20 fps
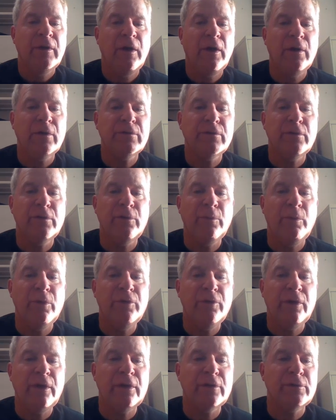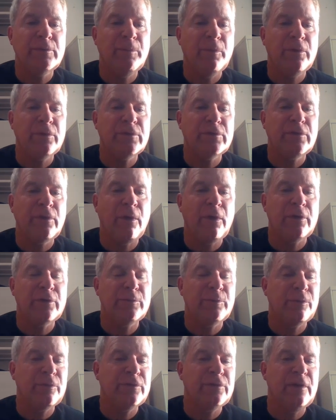Also, the one who gets more
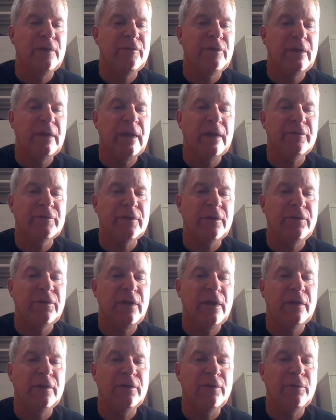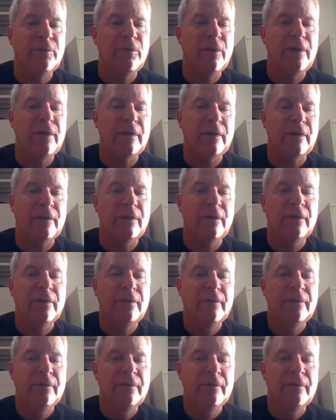stars will receive a gift at the end of the week.